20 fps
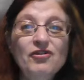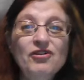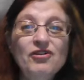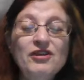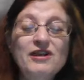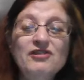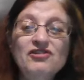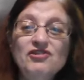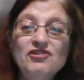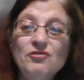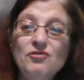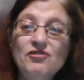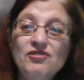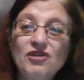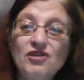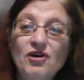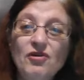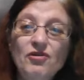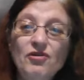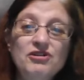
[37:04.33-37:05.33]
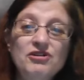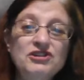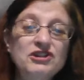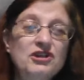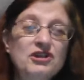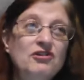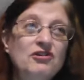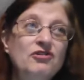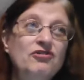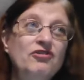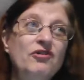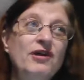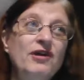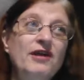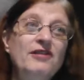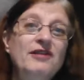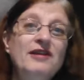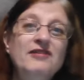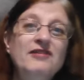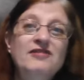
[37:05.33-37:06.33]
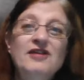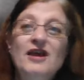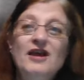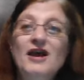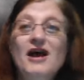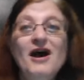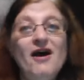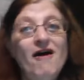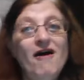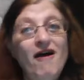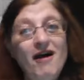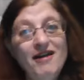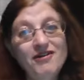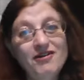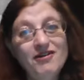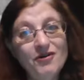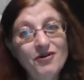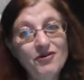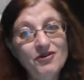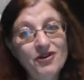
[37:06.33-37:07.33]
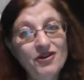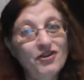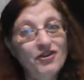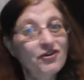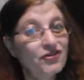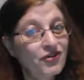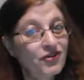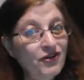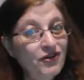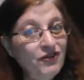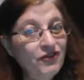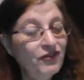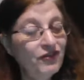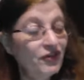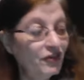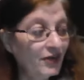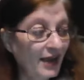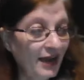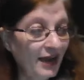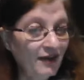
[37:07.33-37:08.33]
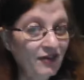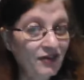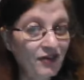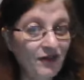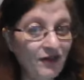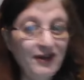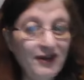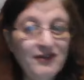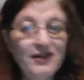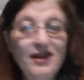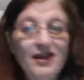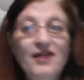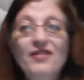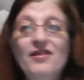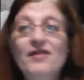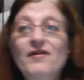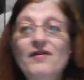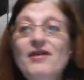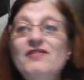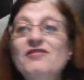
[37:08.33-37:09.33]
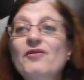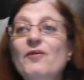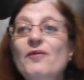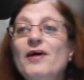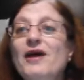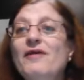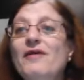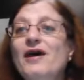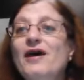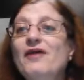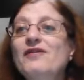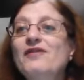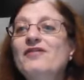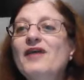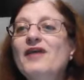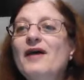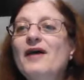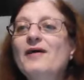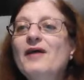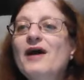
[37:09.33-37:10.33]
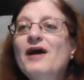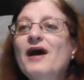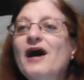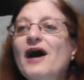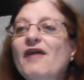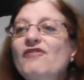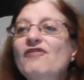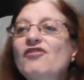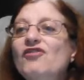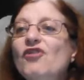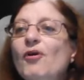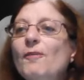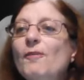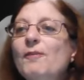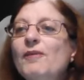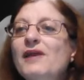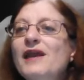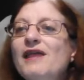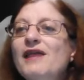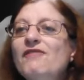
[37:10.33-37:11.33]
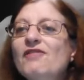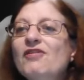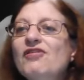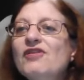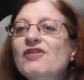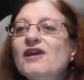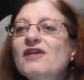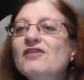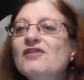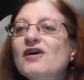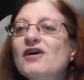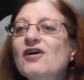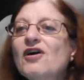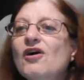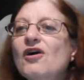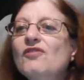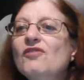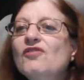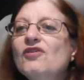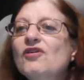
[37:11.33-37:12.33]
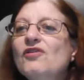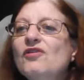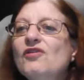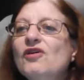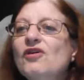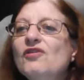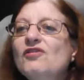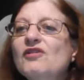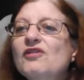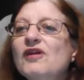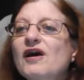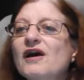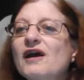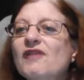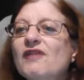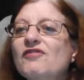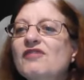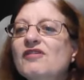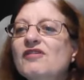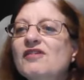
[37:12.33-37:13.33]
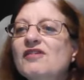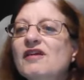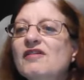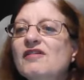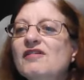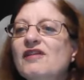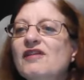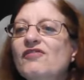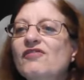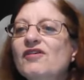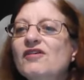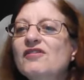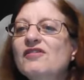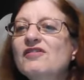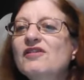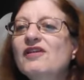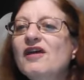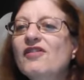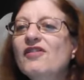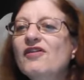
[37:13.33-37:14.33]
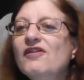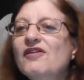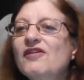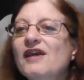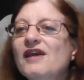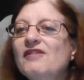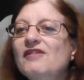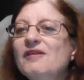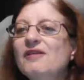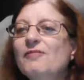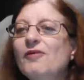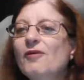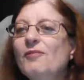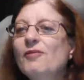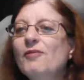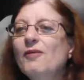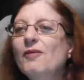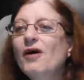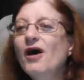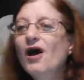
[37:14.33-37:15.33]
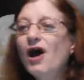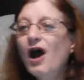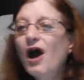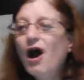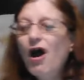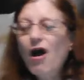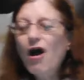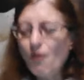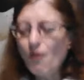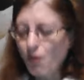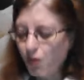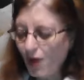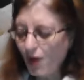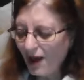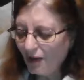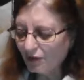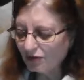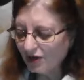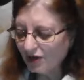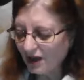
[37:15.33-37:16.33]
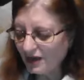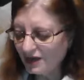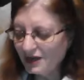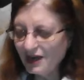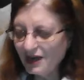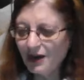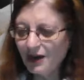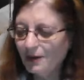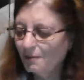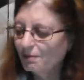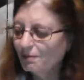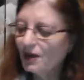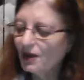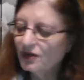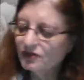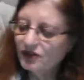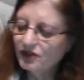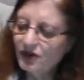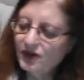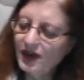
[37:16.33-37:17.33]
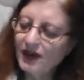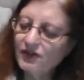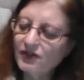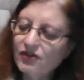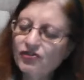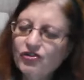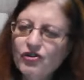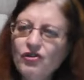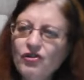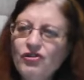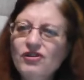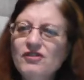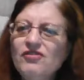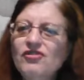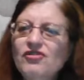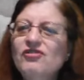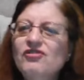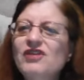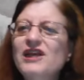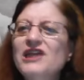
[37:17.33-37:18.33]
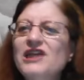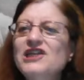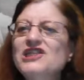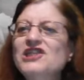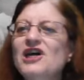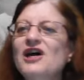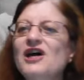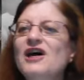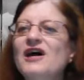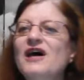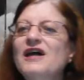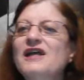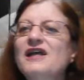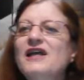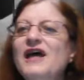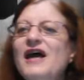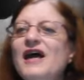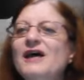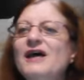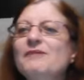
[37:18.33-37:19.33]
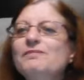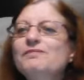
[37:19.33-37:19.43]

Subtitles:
is, she was told that she couldn't do it. This, I told her the truth, you can do it. There is a way around in there. I've stopped believing things I can't do. Looks like I've successfully fixed another Daisy problem. Oh, well done you. So yeah, the truth is your teacher. Yeah.